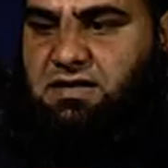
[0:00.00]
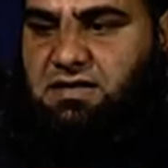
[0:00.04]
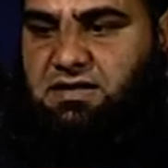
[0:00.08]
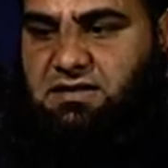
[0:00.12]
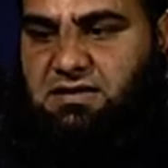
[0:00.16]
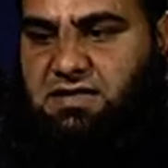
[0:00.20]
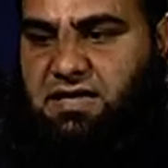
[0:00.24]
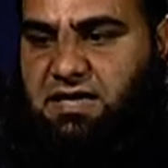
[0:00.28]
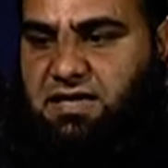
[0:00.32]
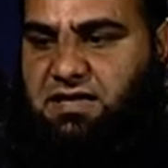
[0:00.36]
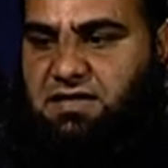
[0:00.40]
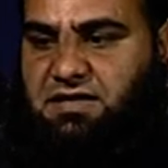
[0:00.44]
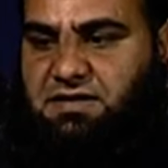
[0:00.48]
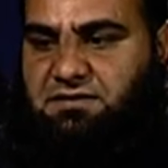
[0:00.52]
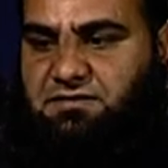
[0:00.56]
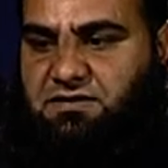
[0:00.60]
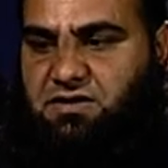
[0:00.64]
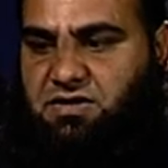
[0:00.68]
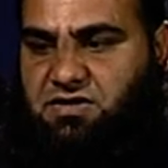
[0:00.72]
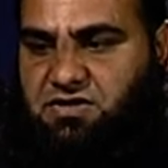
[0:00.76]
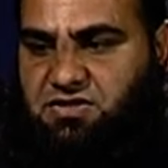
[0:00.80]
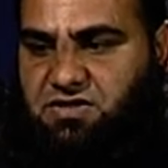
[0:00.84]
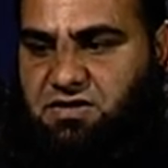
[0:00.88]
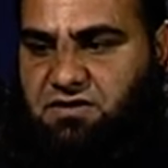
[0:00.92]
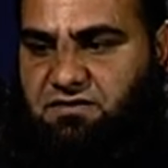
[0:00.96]
then the
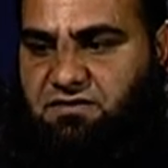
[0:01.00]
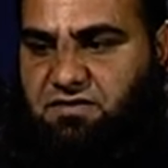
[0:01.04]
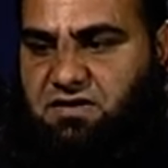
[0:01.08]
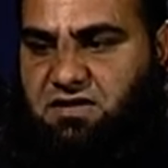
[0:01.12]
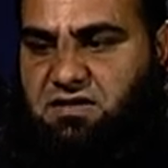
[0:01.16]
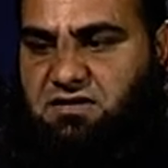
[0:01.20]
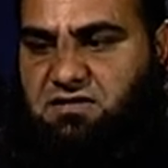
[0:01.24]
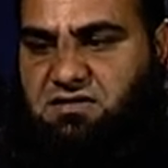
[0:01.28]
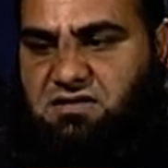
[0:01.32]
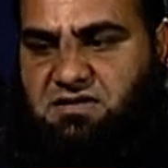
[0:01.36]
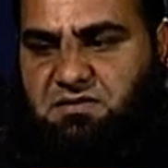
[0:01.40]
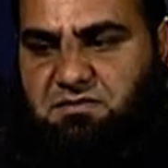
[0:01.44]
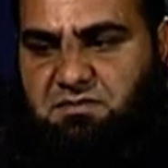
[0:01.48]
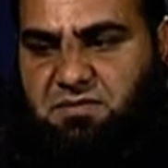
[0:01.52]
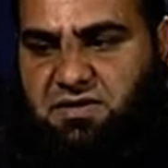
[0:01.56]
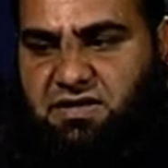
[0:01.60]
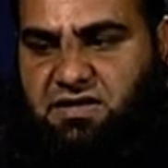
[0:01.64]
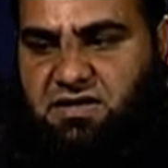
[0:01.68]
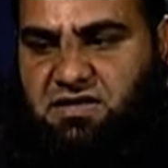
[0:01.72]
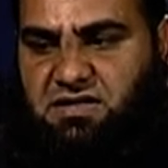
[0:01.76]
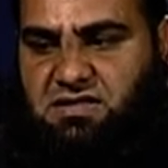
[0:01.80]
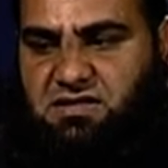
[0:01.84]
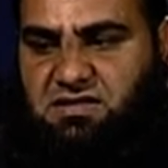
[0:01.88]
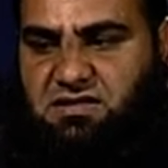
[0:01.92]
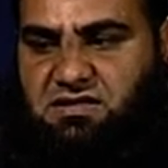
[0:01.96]
function will simply
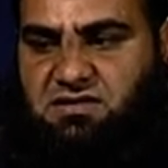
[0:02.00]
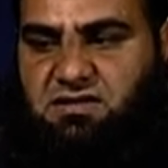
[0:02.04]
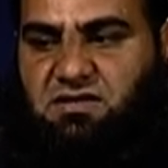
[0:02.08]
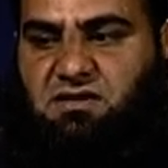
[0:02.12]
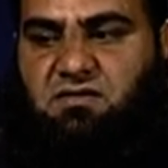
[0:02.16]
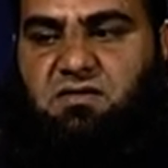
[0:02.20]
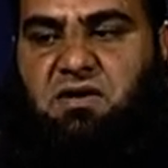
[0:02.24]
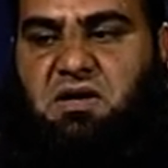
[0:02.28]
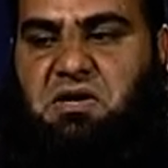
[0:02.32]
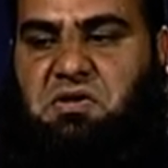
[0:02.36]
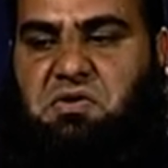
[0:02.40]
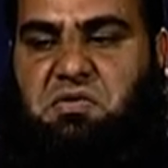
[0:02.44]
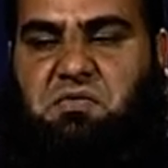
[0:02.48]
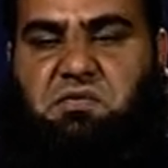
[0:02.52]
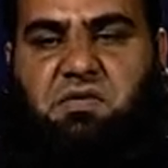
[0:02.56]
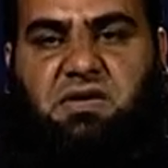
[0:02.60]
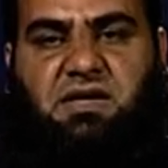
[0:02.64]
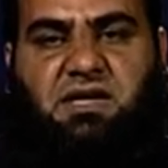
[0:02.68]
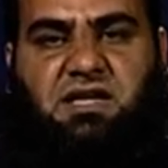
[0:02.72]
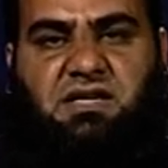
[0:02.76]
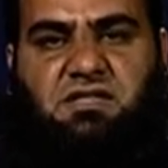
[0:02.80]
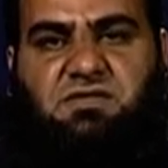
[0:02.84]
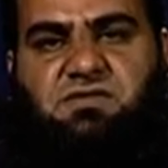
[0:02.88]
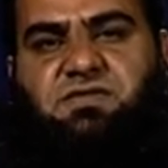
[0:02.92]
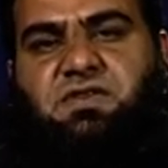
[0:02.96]
return the value 1
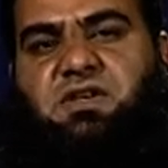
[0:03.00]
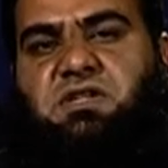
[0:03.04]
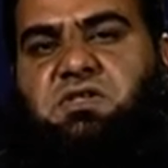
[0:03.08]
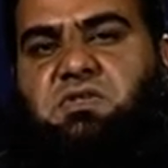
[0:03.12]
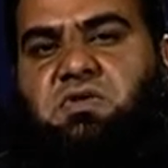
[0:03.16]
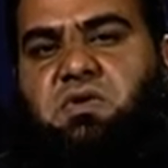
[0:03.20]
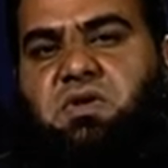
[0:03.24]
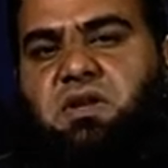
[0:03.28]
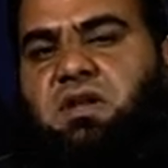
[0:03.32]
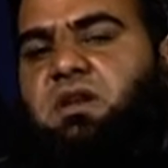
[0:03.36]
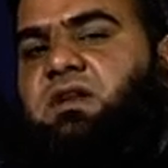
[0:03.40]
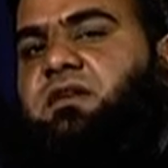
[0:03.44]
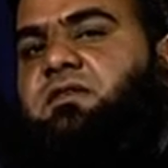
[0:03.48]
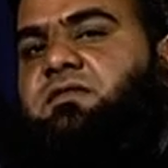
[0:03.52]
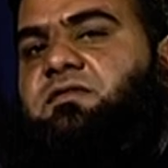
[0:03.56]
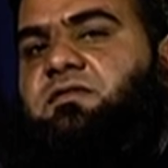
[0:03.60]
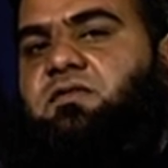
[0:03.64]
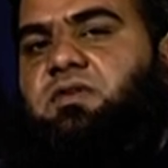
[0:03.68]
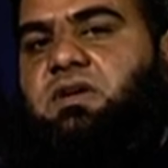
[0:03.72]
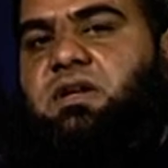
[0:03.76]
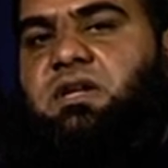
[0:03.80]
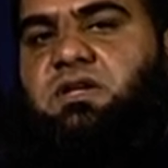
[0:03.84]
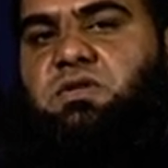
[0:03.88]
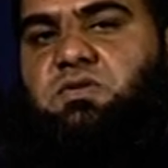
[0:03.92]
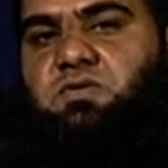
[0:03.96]
as factorial of
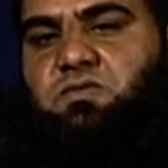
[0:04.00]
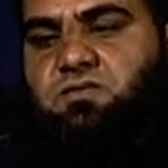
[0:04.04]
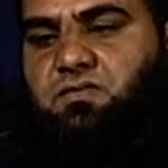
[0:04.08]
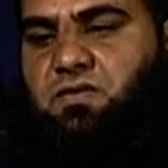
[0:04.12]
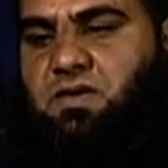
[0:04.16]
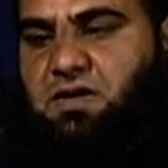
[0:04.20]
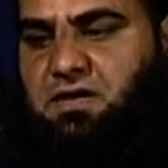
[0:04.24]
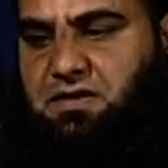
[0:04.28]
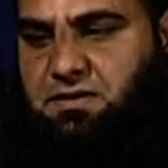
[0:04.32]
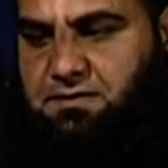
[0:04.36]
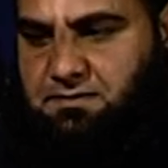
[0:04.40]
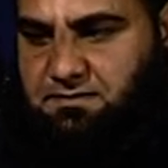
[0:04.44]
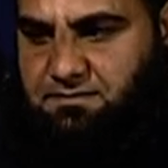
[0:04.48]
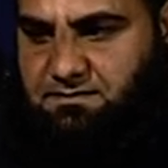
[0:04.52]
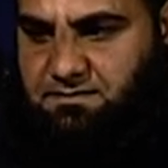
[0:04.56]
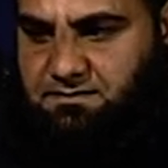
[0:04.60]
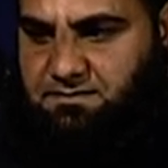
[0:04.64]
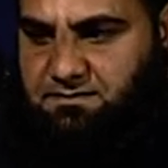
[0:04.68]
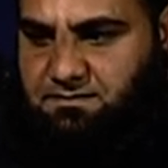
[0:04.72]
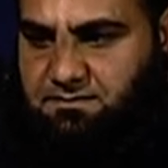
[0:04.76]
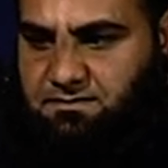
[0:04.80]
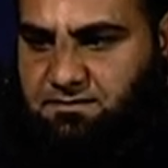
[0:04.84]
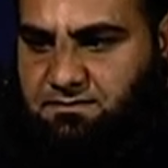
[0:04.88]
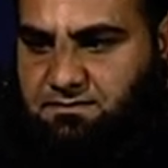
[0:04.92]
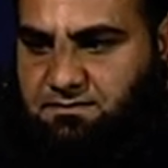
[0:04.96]
1 is 1.
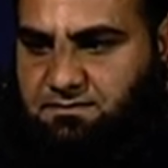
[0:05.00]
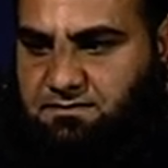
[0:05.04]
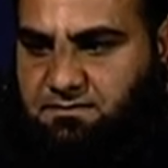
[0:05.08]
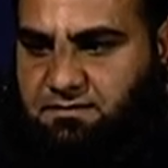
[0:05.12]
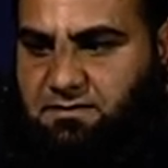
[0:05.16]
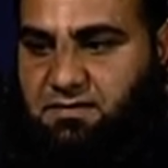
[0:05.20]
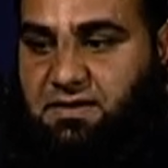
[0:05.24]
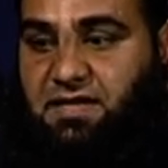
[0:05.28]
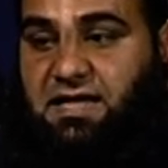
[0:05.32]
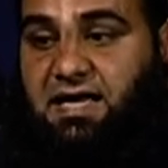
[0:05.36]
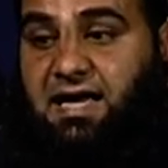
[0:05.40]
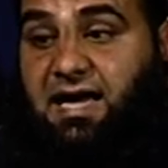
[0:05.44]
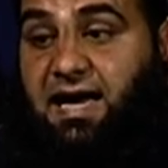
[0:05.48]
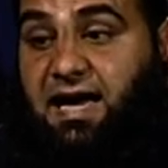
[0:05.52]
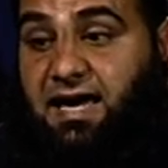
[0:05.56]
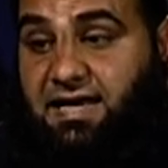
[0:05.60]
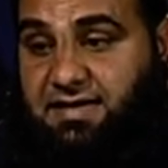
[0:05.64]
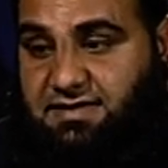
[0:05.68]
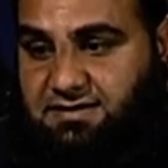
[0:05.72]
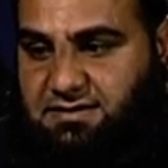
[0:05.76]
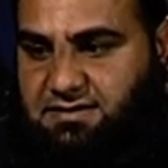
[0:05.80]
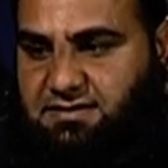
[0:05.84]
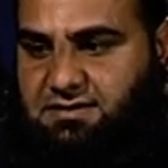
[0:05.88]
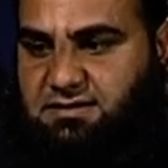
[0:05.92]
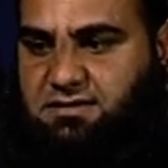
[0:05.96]

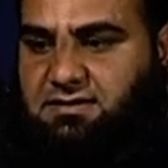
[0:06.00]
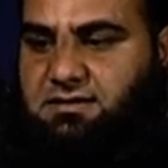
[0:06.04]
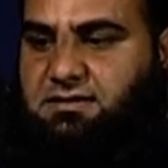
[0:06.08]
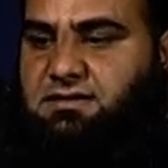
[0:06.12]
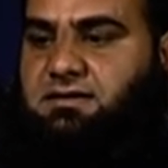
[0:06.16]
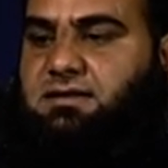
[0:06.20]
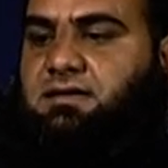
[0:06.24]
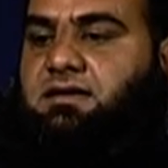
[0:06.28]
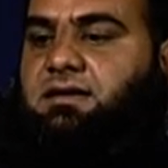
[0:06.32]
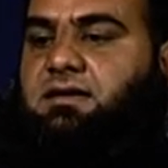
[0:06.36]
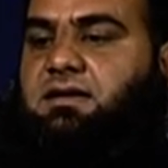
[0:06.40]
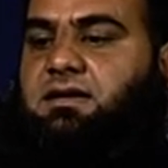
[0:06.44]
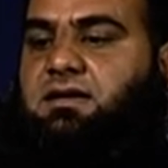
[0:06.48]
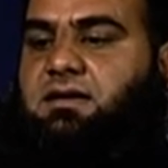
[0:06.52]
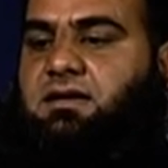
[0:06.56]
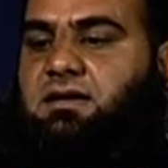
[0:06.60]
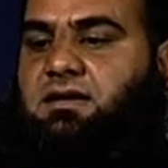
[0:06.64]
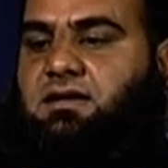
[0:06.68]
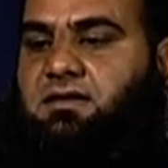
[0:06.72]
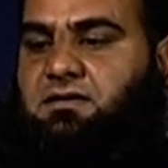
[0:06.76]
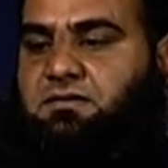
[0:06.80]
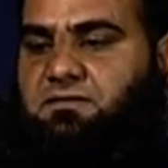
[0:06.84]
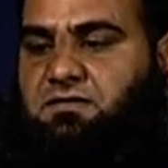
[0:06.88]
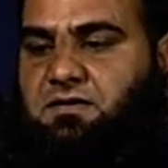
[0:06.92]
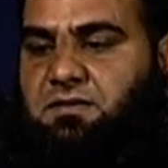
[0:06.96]
Else,
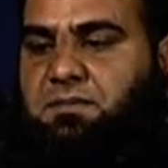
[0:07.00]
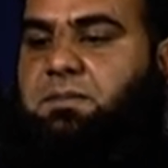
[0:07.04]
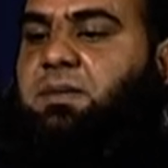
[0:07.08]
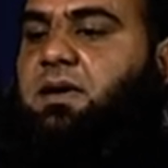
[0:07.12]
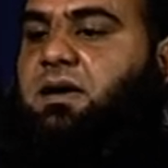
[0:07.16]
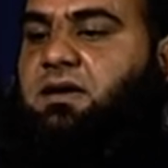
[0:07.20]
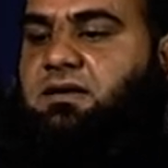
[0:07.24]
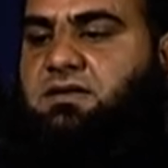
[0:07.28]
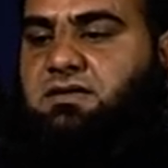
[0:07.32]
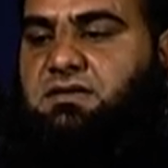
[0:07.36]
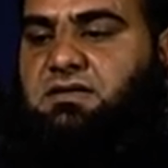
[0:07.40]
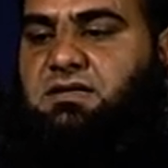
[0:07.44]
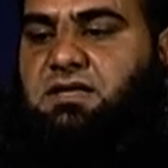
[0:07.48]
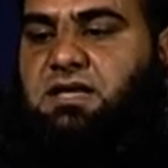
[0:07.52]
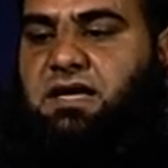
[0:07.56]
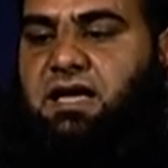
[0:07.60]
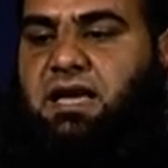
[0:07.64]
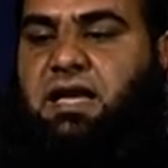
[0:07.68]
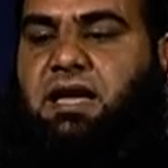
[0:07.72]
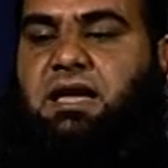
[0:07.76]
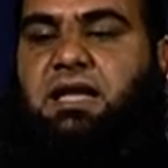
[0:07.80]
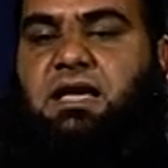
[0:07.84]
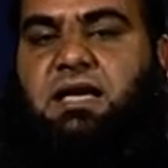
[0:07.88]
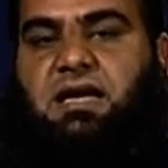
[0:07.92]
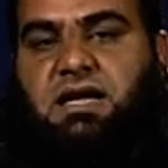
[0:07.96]
if we pass
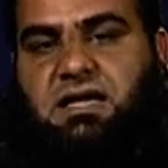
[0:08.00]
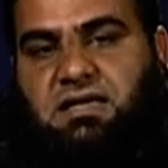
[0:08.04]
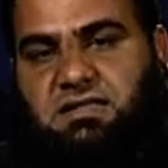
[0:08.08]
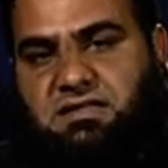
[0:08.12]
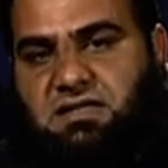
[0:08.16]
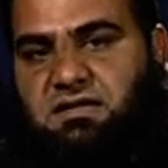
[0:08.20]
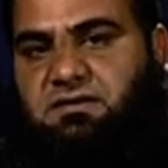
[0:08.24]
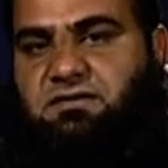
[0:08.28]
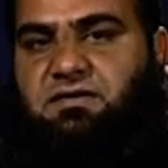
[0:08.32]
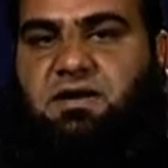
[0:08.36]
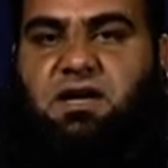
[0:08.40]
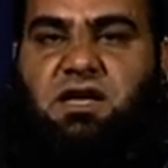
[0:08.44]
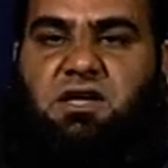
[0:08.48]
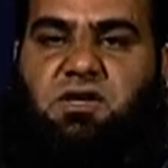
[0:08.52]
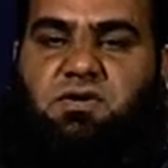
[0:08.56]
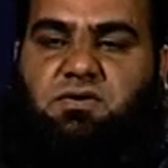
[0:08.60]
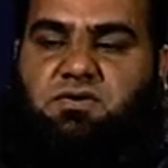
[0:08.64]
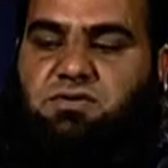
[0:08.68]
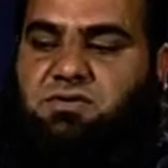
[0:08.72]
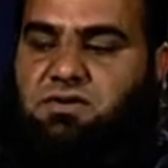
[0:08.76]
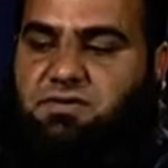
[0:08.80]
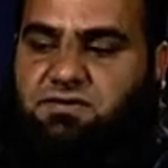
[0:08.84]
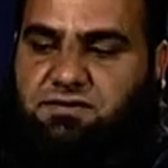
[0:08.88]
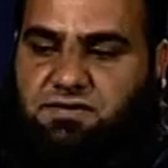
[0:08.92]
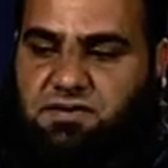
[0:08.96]
any other value to
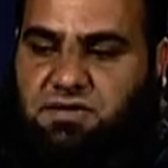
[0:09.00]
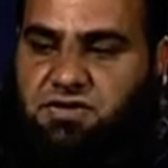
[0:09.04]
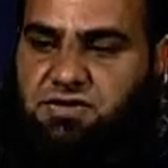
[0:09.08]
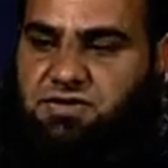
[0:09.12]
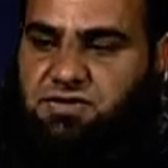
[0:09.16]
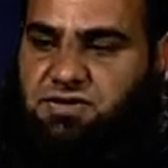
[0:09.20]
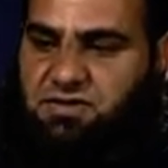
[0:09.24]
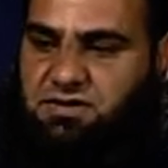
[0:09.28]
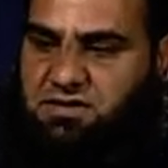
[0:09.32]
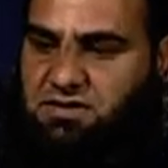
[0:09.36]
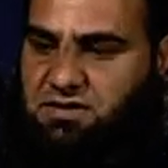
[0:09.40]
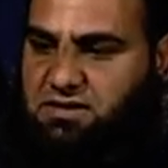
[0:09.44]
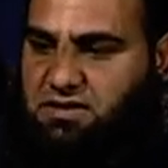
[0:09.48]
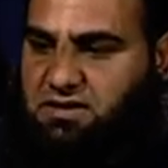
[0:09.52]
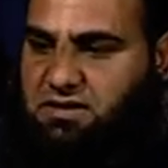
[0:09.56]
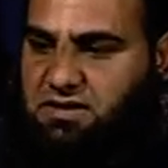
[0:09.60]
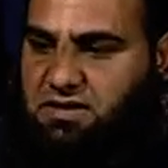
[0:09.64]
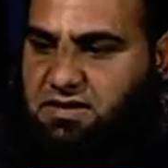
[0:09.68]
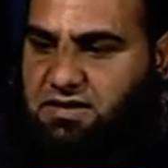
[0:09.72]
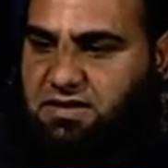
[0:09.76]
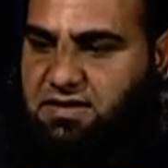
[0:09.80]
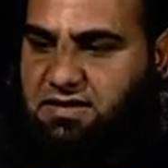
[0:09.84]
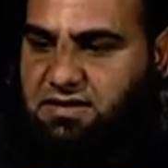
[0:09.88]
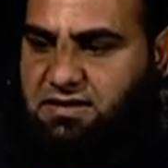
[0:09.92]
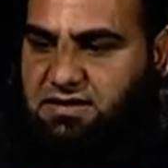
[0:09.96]
the function,
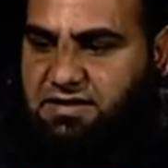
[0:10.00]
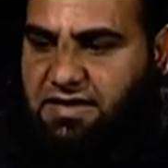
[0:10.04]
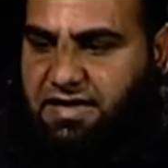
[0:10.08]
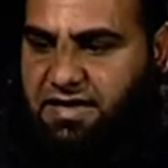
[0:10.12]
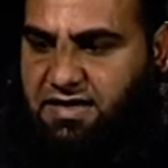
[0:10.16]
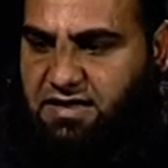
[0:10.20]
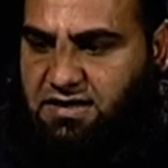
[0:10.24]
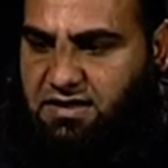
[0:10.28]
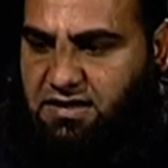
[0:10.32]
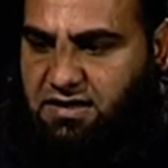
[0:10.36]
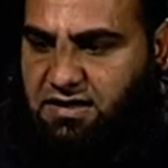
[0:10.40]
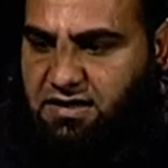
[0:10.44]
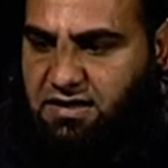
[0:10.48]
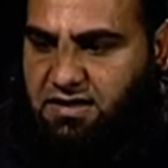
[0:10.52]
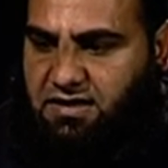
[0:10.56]
then